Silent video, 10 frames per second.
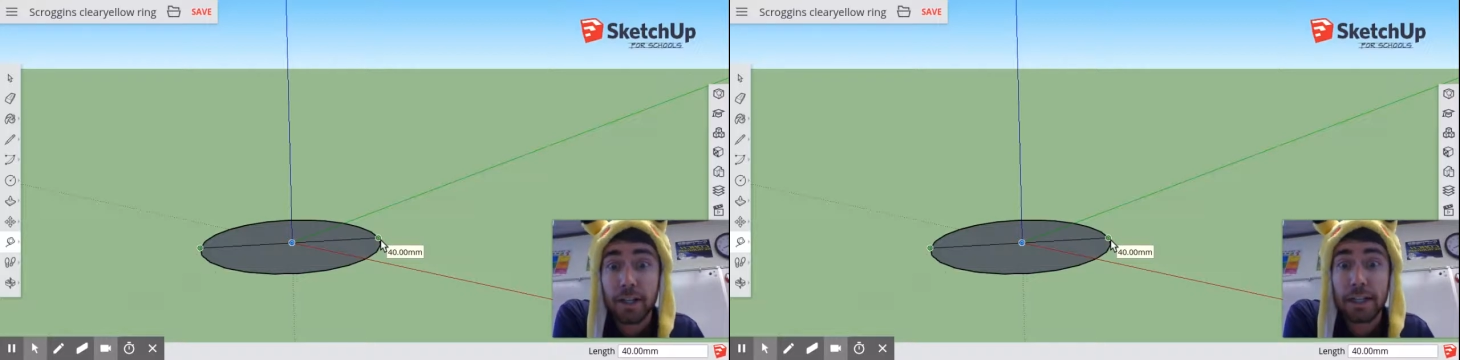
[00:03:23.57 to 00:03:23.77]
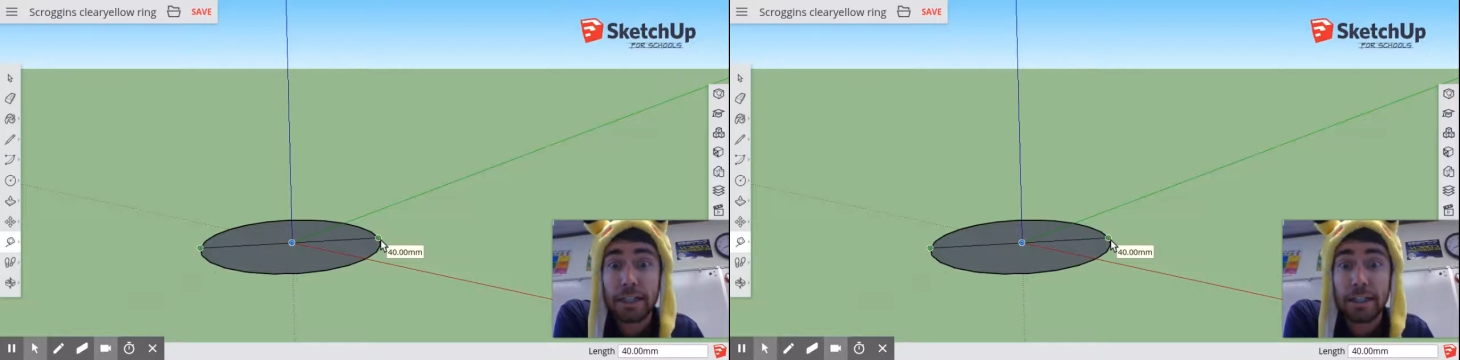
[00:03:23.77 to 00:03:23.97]

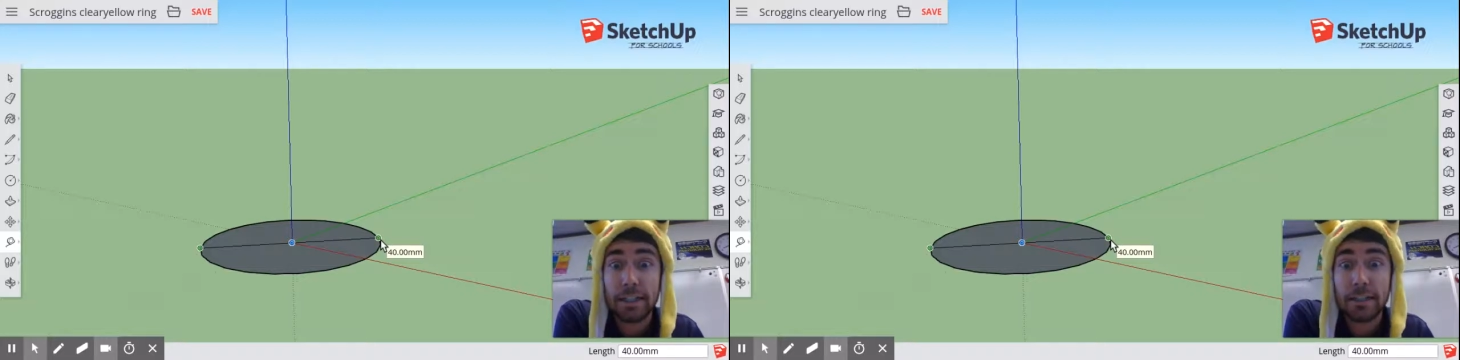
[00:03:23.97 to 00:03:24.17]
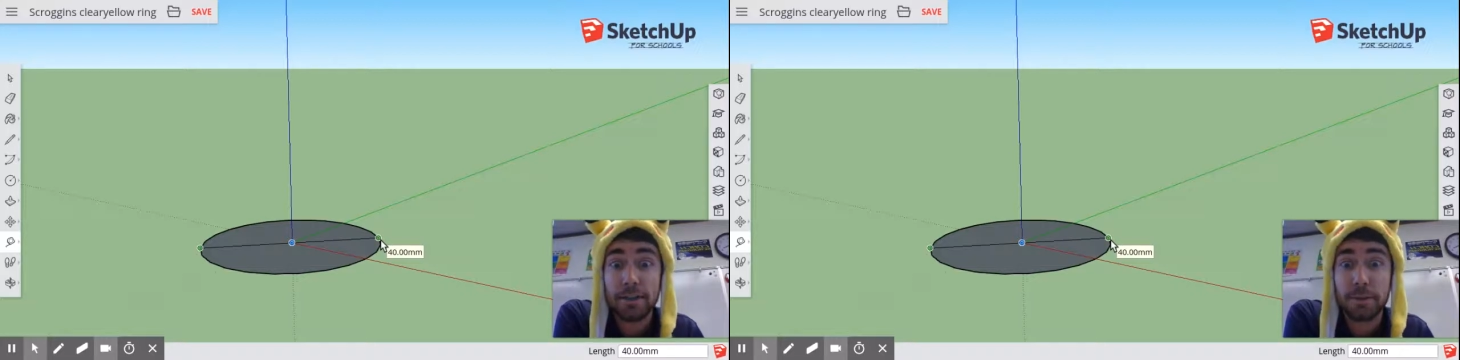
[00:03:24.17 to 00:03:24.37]

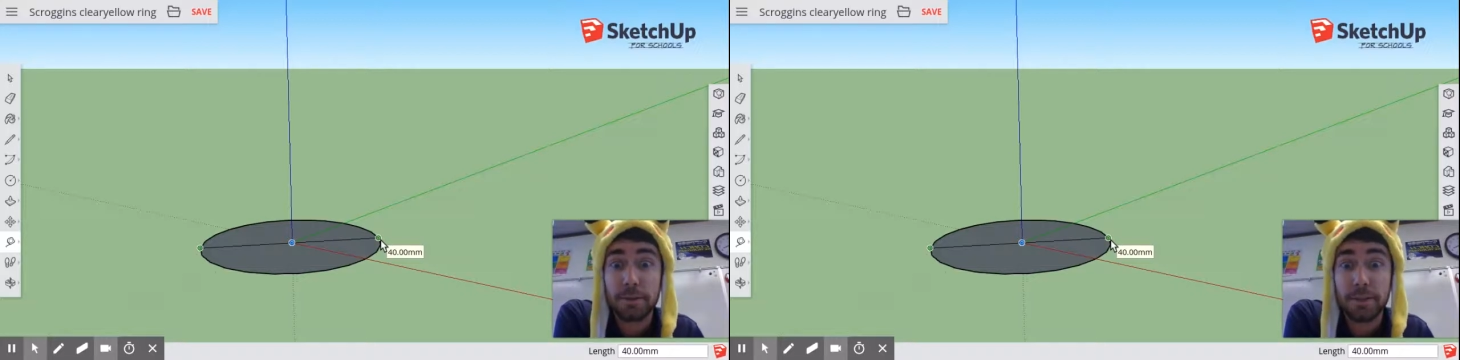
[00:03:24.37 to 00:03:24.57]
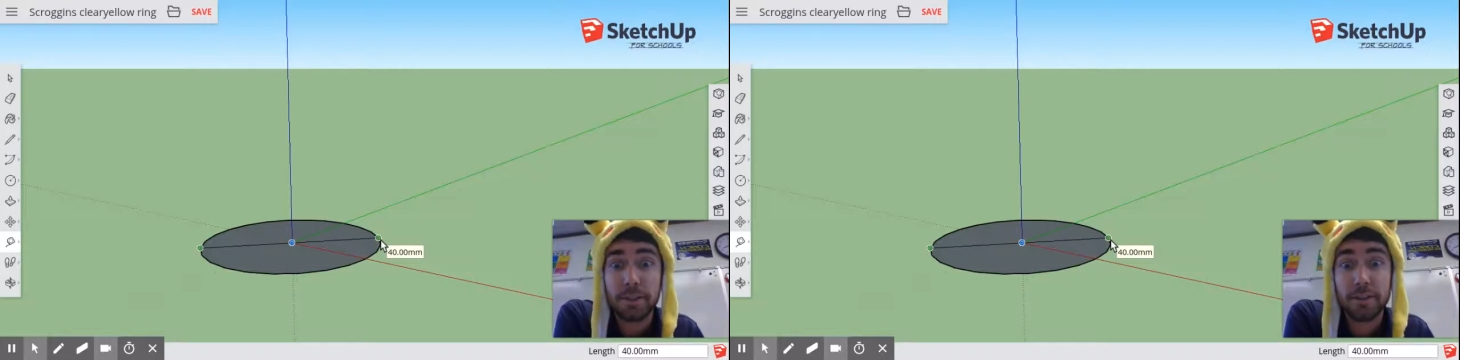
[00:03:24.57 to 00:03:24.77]
I
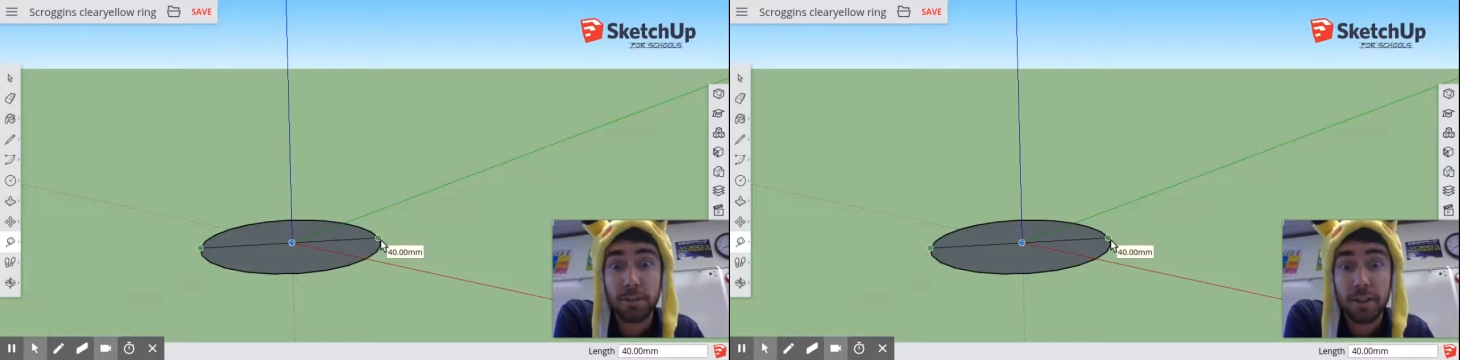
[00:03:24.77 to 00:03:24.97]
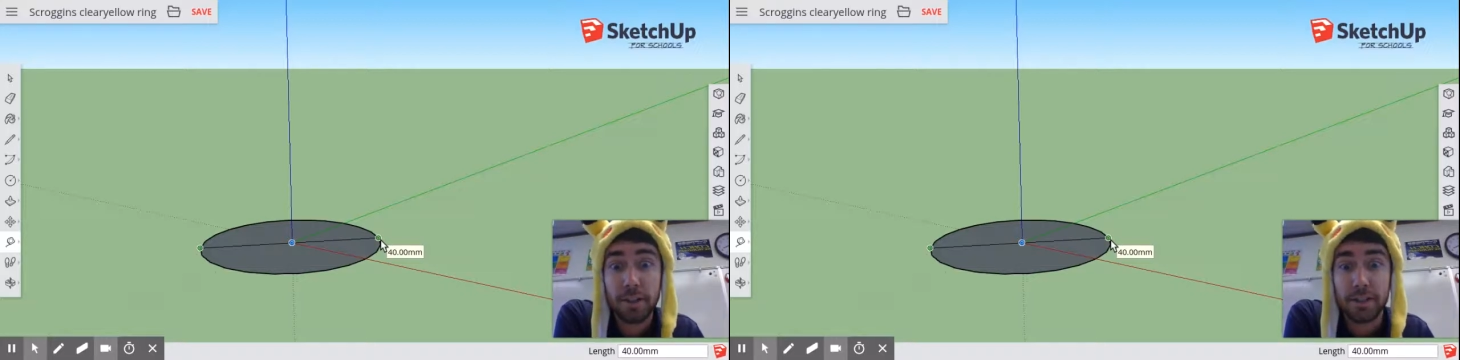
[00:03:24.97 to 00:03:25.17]
told it
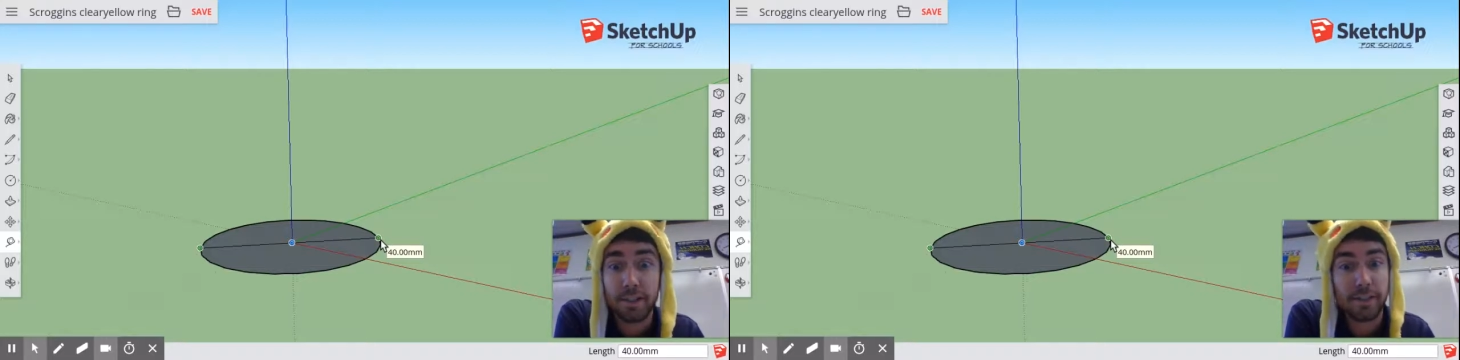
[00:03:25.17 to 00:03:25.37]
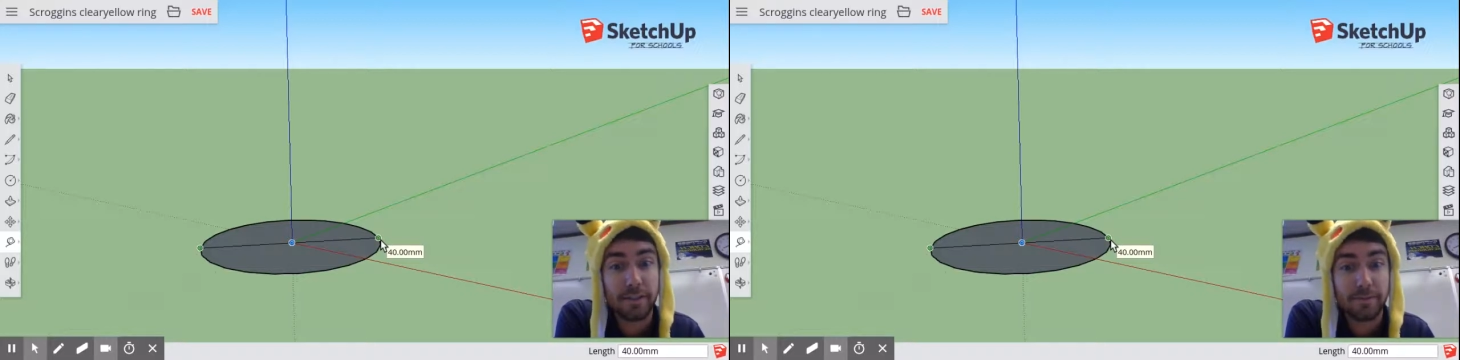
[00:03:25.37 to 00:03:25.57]

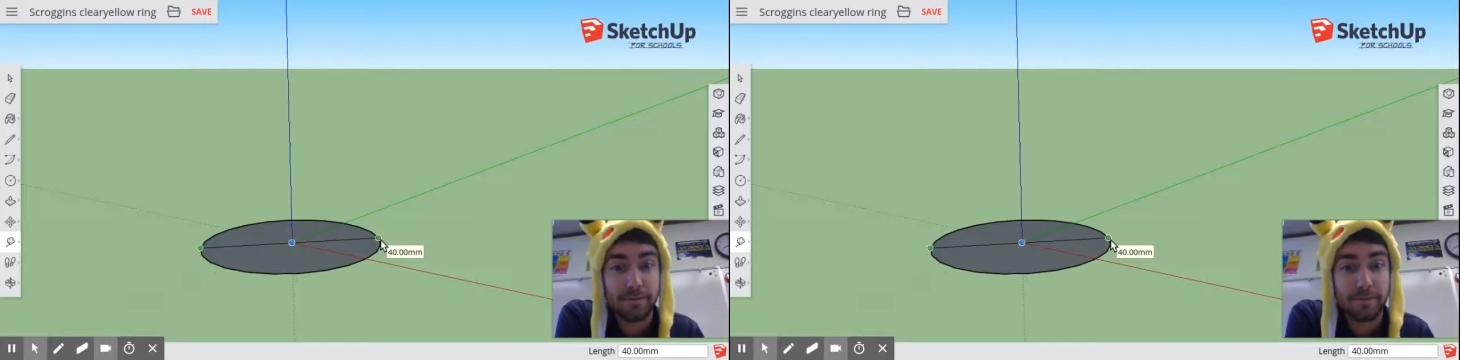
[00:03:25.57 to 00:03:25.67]
20.